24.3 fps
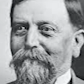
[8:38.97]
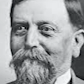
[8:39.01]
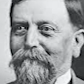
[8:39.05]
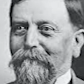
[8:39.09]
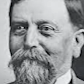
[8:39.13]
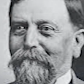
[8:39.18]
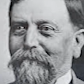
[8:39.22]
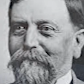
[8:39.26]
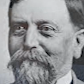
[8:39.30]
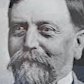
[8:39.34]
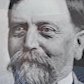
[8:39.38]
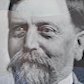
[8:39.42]

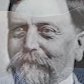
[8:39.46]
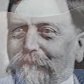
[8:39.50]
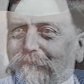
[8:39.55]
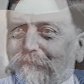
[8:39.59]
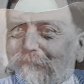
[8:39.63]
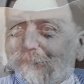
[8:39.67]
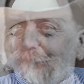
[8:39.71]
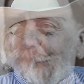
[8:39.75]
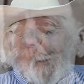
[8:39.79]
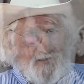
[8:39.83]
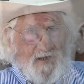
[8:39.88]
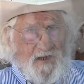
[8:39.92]
Billy
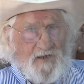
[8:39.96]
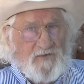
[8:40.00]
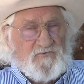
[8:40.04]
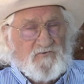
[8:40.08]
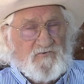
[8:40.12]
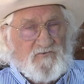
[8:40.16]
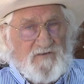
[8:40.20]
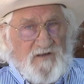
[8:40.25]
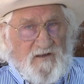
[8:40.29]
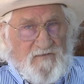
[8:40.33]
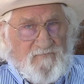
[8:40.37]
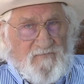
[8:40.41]
Rowland's an
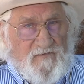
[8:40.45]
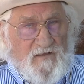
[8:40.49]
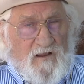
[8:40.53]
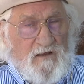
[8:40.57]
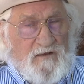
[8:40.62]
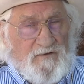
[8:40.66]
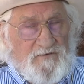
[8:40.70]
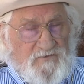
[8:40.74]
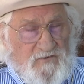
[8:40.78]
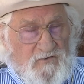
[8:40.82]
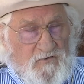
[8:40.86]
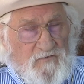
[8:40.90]
interesting
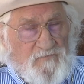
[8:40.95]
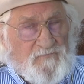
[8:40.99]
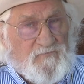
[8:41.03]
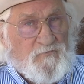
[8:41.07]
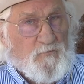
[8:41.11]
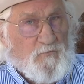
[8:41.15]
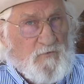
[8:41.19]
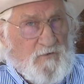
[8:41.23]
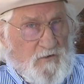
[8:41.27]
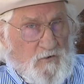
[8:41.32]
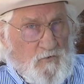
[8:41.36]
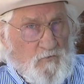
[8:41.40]
fellow, too, if
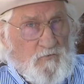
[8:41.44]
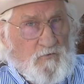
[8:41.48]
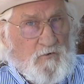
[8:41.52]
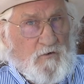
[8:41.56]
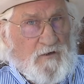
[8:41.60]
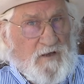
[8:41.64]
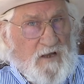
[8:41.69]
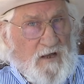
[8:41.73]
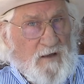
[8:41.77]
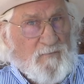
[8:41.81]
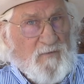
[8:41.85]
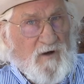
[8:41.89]
you want to go
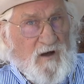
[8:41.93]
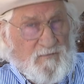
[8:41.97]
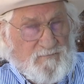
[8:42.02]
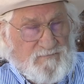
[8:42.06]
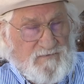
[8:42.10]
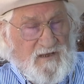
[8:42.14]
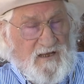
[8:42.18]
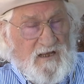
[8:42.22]
look him up.